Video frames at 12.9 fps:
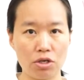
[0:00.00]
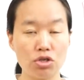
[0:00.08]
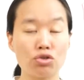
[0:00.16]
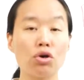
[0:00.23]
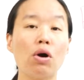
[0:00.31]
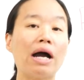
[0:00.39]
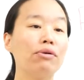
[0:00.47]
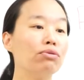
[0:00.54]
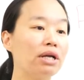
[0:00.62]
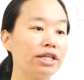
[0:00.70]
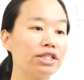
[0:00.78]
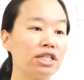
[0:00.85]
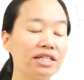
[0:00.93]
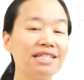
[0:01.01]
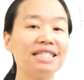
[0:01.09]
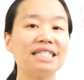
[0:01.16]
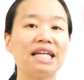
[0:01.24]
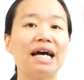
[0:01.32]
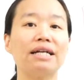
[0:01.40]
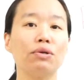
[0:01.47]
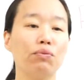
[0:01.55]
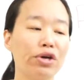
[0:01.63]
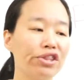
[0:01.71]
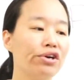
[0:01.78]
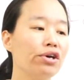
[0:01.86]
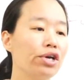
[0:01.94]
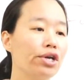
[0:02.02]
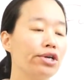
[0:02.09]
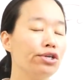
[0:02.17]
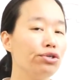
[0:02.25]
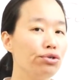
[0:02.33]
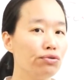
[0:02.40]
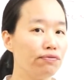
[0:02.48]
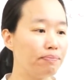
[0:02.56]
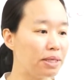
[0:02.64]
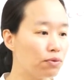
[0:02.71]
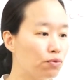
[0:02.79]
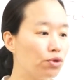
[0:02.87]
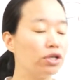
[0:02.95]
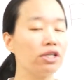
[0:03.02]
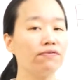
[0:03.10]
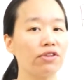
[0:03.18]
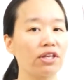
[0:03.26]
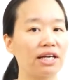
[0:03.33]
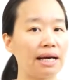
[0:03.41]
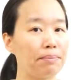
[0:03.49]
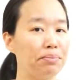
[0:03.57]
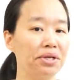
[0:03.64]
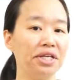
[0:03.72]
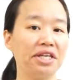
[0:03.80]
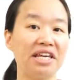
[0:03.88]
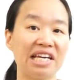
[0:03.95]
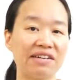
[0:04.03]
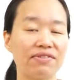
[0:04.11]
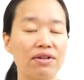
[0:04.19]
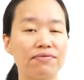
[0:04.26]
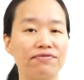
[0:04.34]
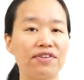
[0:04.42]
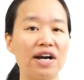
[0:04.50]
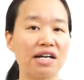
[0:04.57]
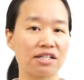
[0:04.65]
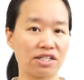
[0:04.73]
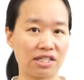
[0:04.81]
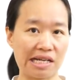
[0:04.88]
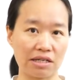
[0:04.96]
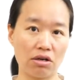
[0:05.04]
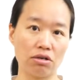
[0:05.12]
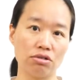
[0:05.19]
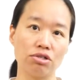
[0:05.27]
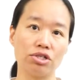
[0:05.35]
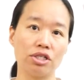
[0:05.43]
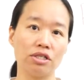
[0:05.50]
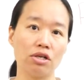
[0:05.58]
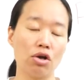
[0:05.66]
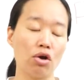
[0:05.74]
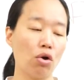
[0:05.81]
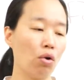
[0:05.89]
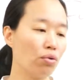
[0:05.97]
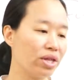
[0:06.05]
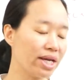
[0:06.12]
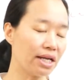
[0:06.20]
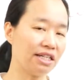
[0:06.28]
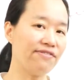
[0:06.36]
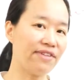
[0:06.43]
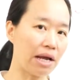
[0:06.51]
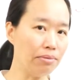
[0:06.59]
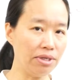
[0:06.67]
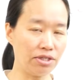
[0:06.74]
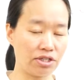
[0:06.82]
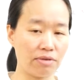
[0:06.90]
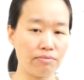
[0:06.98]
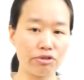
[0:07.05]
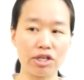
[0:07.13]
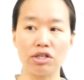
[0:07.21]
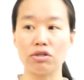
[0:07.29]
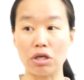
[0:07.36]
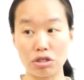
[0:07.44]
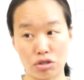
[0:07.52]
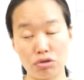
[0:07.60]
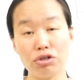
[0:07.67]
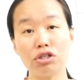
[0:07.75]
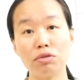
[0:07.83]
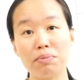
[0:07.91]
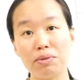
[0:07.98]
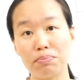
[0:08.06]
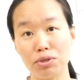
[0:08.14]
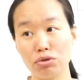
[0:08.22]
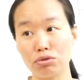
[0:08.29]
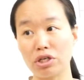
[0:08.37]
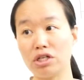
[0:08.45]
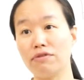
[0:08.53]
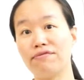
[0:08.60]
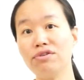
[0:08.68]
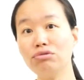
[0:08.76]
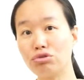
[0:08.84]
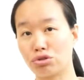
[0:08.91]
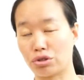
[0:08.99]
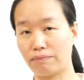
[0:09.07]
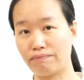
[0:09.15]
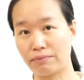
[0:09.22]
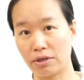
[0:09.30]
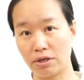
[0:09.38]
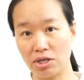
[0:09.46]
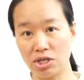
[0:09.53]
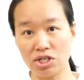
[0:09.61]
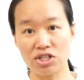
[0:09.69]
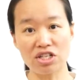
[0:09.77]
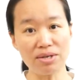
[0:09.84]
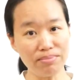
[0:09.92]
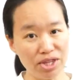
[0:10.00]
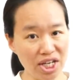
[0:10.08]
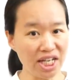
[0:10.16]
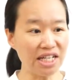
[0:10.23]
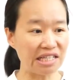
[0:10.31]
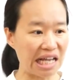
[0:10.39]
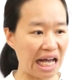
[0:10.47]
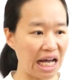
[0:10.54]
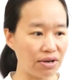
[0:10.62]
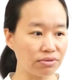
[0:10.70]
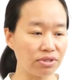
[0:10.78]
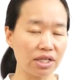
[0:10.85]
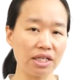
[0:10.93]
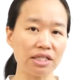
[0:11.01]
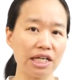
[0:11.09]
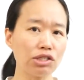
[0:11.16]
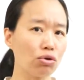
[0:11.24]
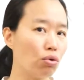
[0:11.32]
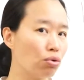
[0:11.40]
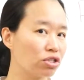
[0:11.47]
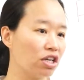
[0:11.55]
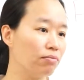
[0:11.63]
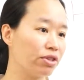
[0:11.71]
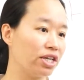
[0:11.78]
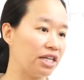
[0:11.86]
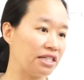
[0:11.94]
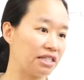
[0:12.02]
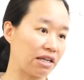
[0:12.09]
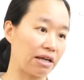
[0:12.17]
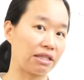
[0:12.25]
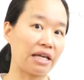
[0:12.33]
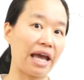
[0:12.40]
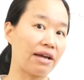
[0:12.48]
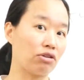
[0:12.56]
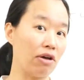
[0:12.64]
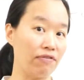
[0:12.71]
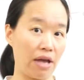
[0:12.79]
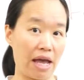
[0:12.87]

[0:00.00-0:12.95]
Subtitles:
So I would like to understand whether you've been working for the company, they have advanced technology, or they are developing something that's going to be built in the future. Something it's outdated or something it's ahead of